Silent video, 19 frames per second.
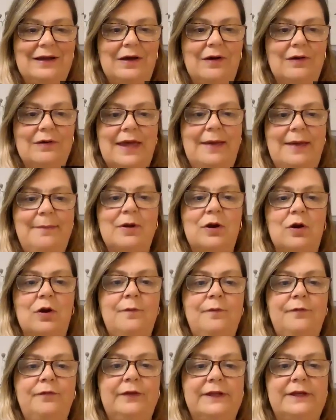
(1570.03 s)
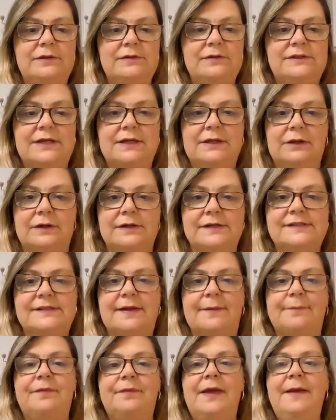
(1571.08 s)
Okay, but hopefully you did learn
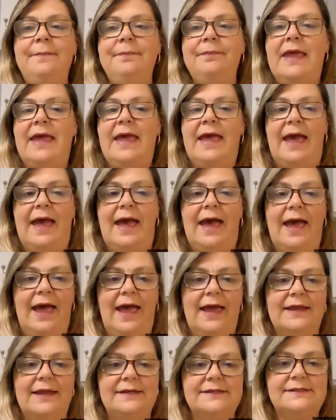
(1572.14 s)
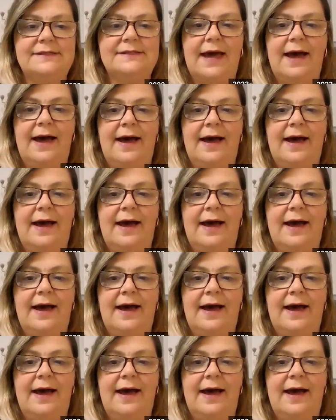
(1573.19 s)
something. And